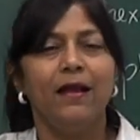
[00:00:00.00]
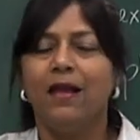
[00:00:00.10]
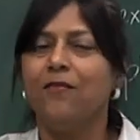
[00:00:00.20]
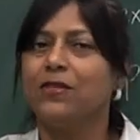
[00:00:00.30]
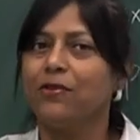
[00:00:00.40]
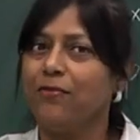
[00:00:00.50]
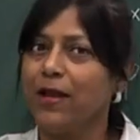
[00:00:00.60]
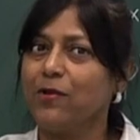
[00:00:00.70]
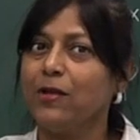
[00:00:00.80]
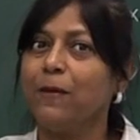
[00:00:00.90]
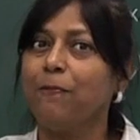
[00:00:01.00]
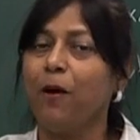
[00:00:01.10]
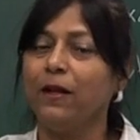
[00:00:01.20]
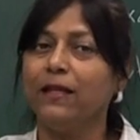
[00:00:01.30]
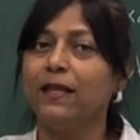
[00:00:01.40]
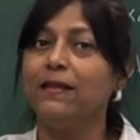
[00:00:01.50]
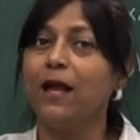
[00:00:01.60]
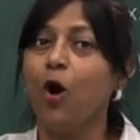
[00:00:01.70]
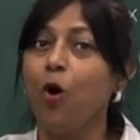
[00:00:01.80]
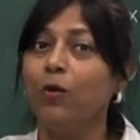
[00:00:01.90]
If it's a regular polygon,
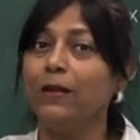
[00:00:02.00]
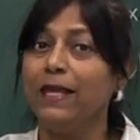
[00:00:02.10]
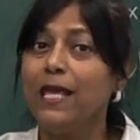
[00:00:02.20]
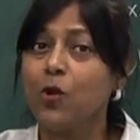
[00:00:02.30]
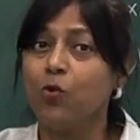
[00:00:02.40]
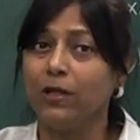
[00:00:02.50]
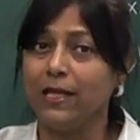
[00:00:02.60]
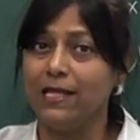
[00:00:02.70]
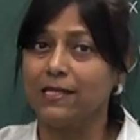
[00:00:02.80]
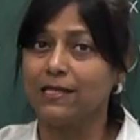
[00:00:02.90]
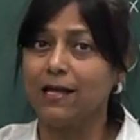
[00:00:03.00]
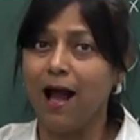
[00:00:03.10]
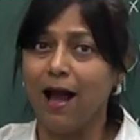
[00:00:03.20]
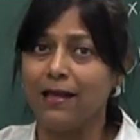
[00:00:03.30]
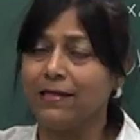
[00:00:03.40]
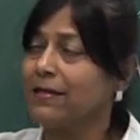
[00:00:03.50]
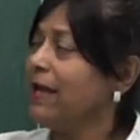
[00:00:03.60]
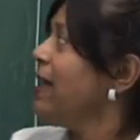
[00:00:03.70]
they're all equal in size.